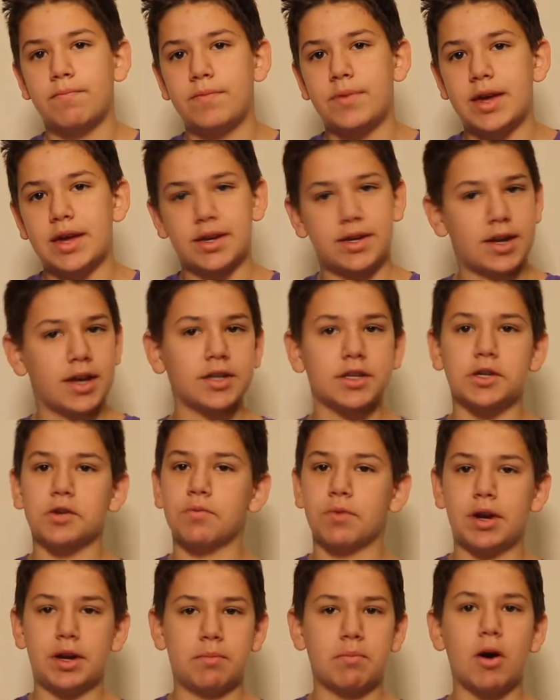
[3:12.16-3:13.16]
It
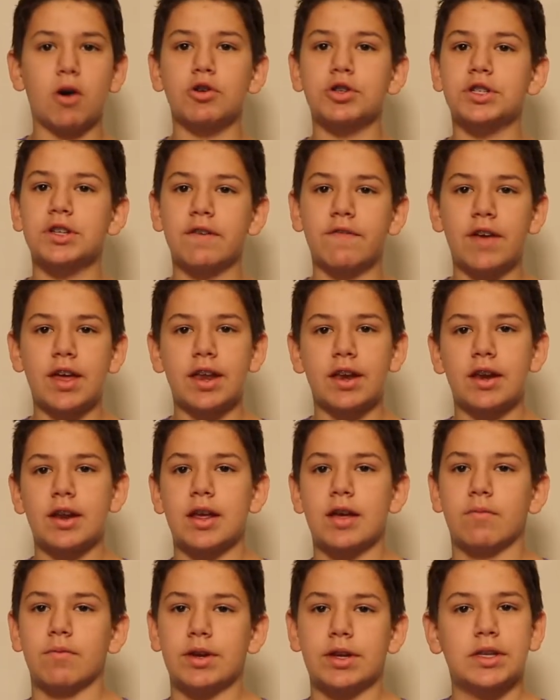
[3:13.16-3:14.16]
doesn't read most of it.
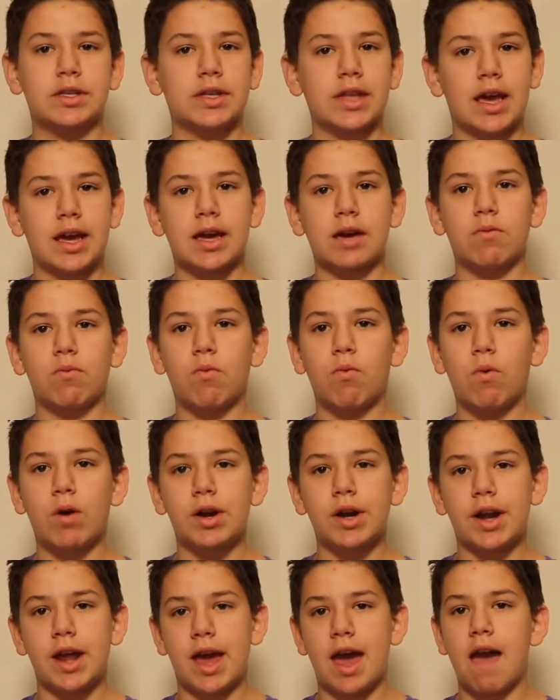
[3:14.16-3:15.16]
It reads like
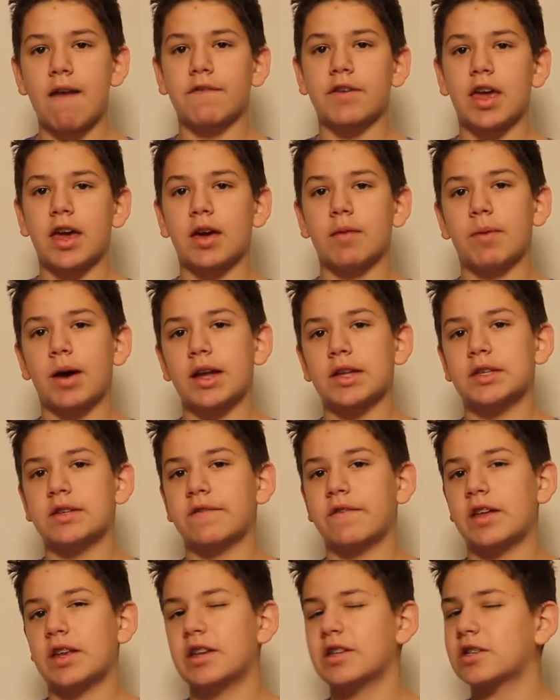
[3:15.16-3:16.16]
1.5 gigabytes
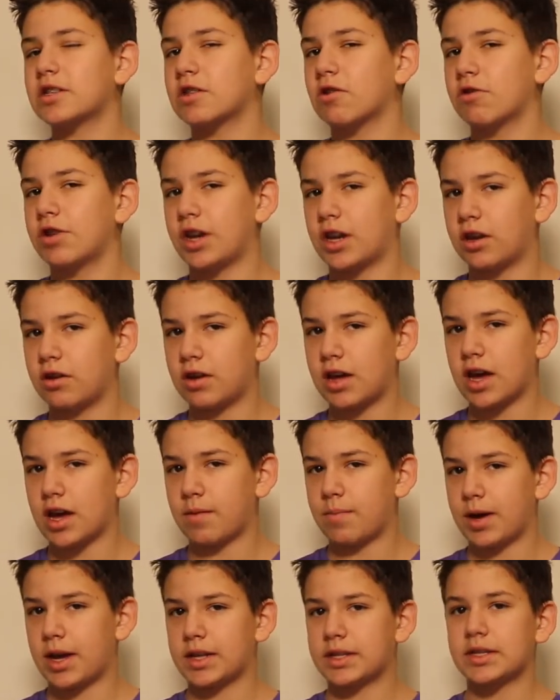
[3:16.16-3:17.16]
of it, and it's 32
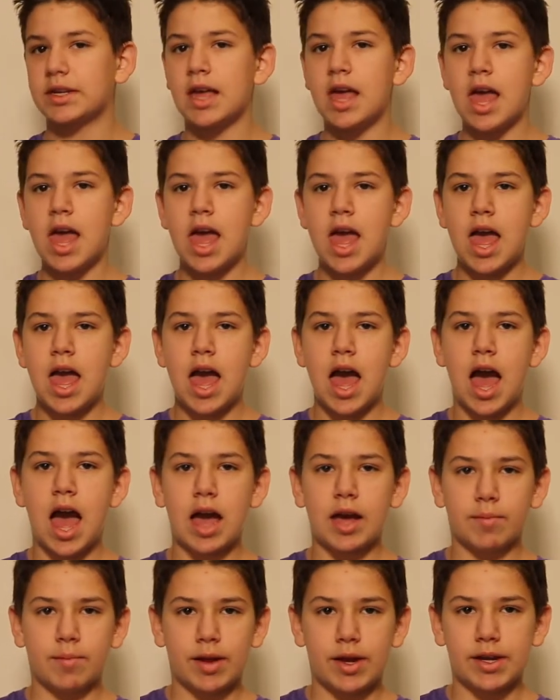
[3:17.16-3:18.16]
gigabytes.
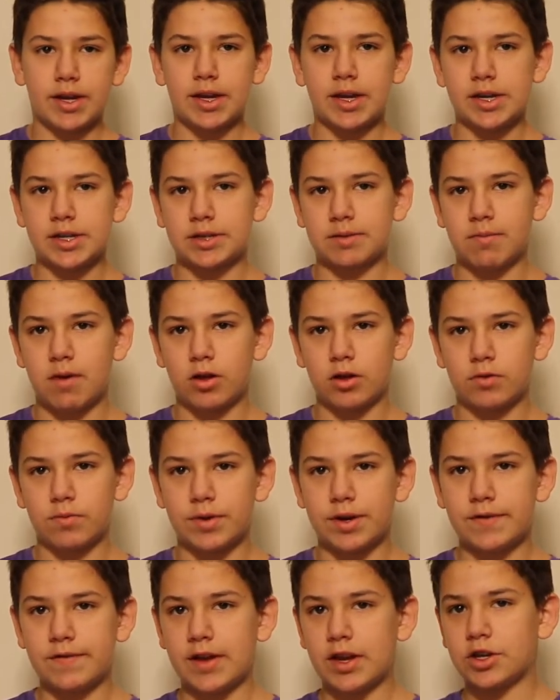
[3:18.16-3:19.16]
I'm gonna get a smaller
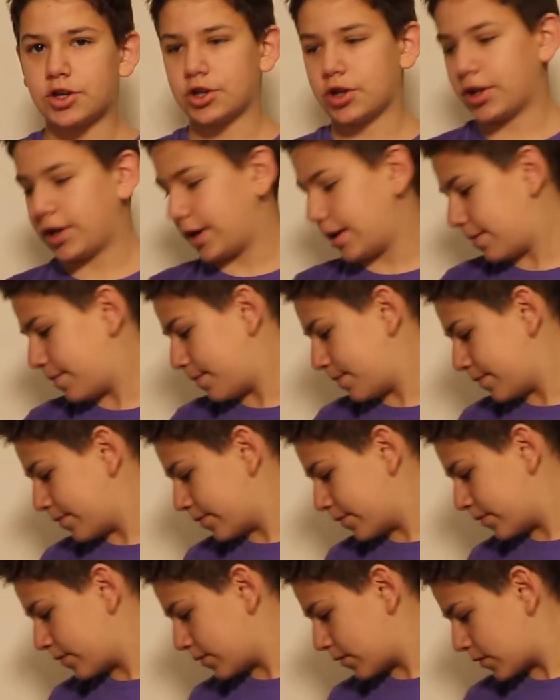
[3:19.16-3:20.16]
one eventually.
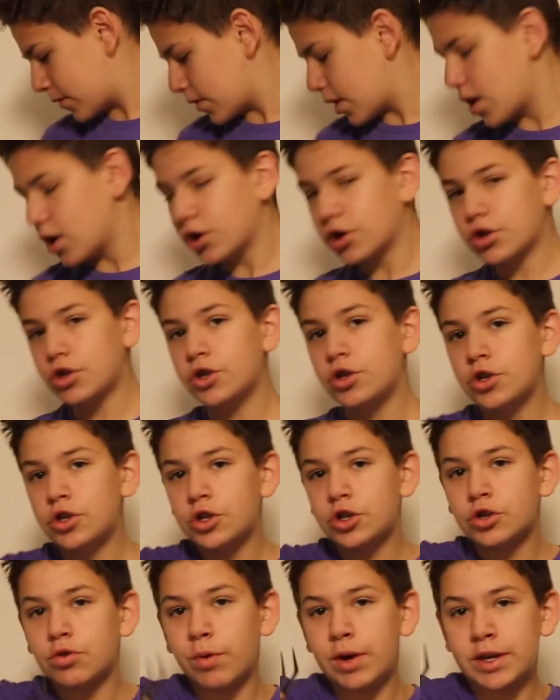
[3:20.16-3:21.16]

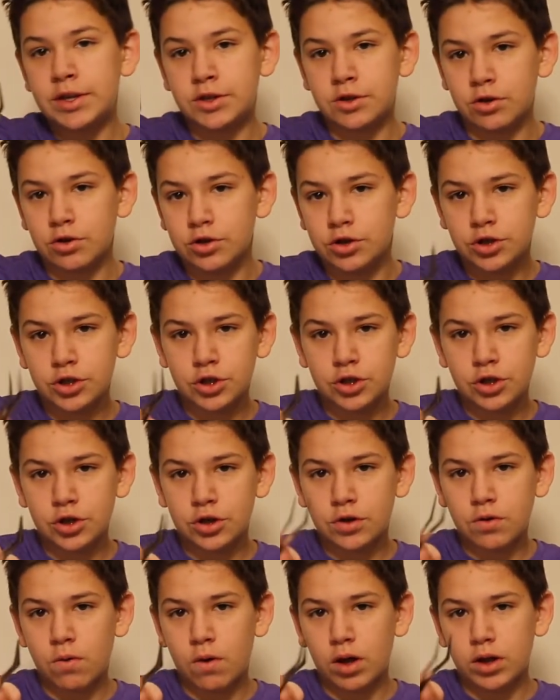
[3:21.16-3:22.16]
Tweezers,
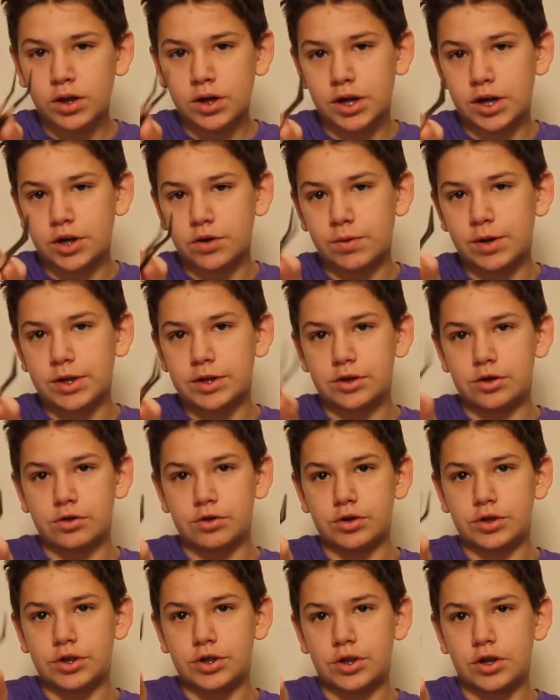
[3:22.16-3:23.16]
good quality
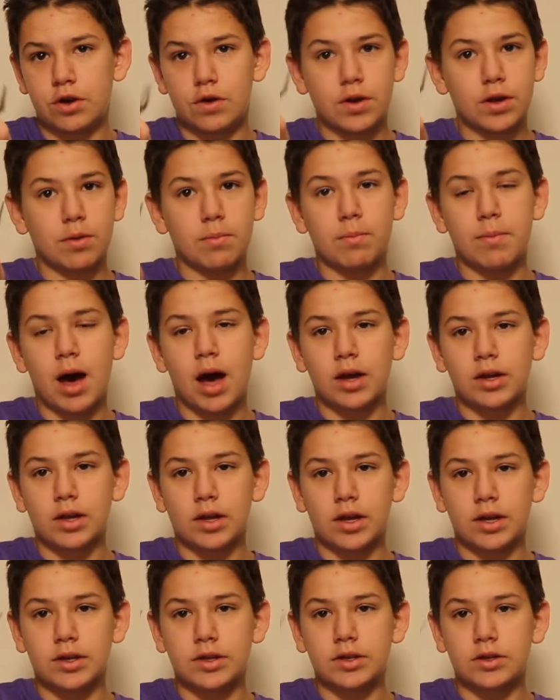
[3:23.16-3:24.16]
tweezers. Go to the
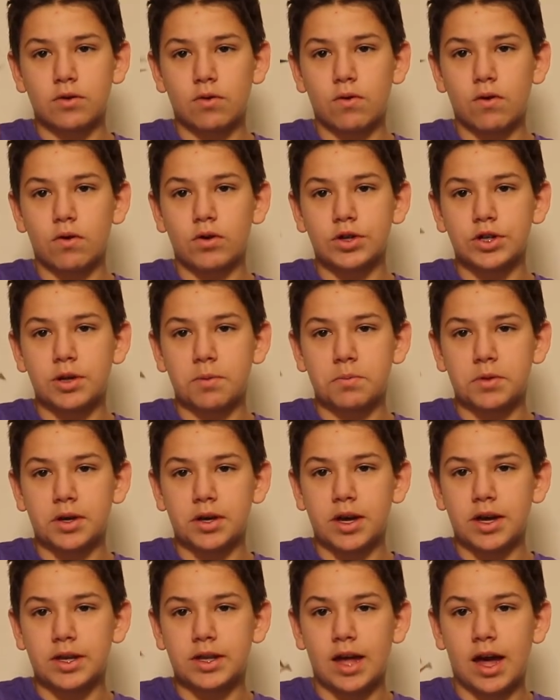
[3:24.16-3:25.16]
modeling store or something
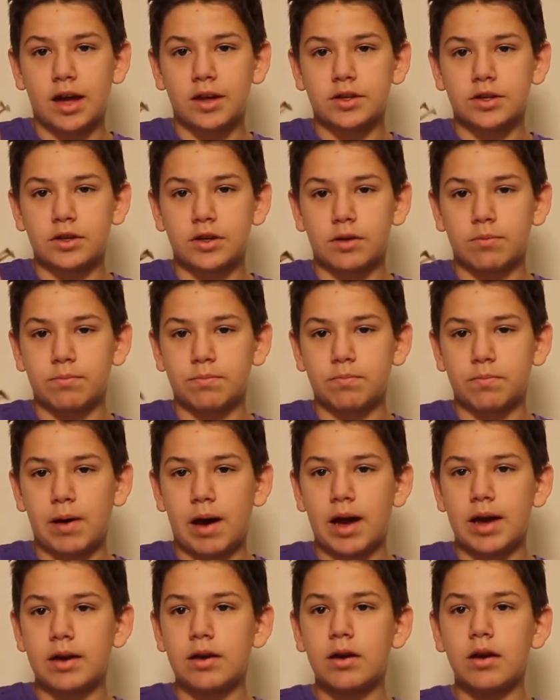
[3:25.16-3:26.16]
like that so you can
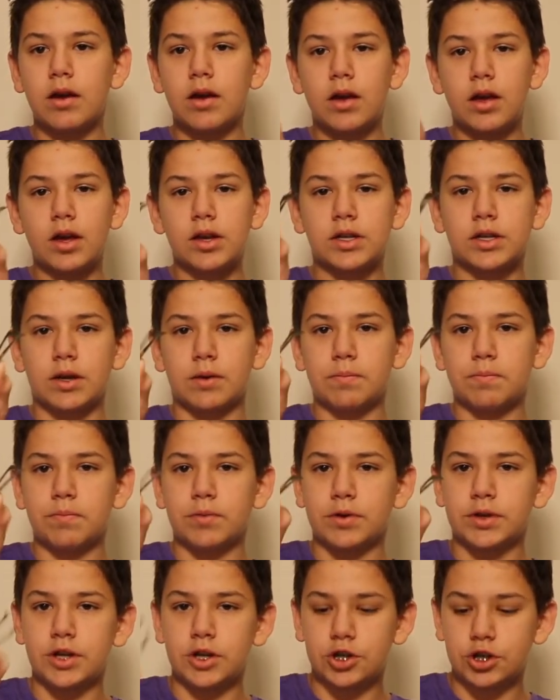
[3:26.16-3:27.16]
buy some
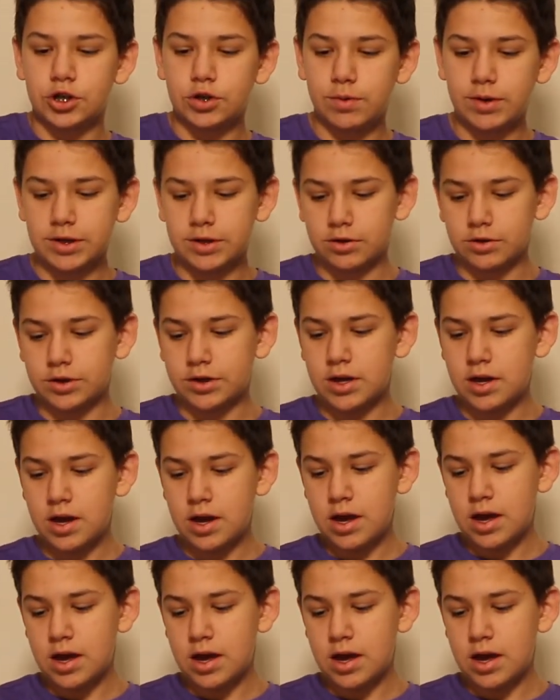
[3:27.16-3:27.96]
precision tweezers.